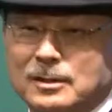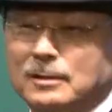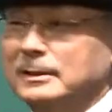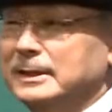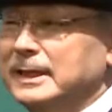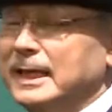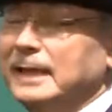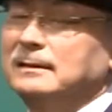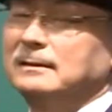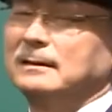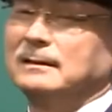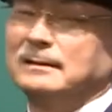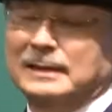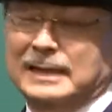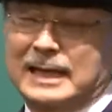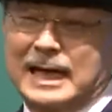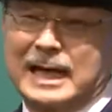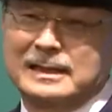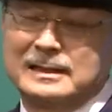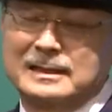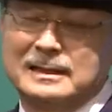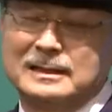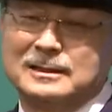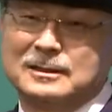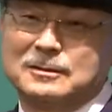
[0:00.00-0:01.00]
What
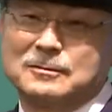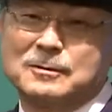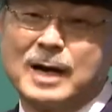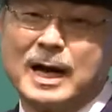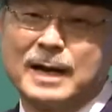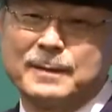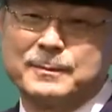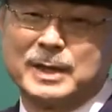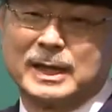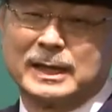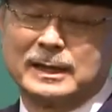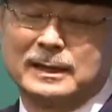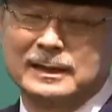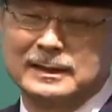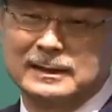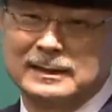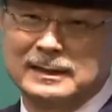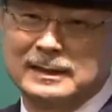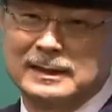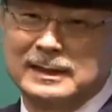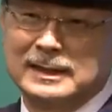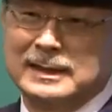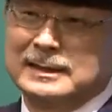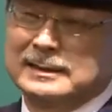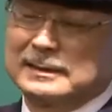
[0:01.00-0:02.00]
must you do
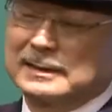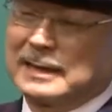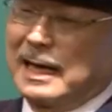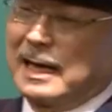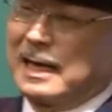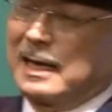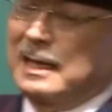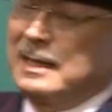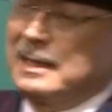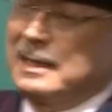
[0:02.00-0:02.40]
to have a